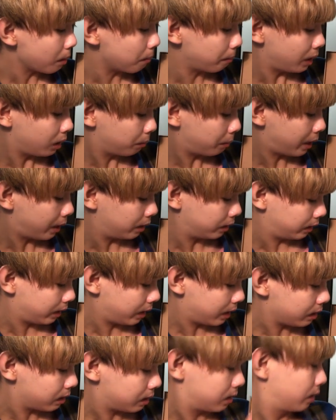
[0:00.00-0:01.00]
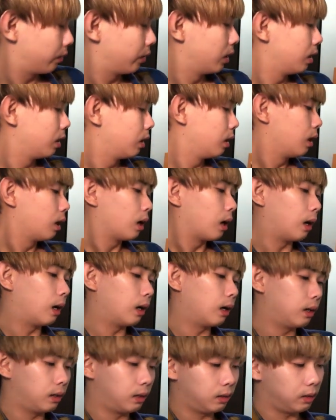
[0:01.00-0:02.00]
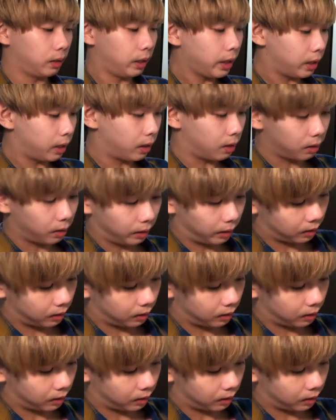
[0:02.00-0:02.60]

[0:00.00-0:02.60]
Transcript: made by Adidas. Here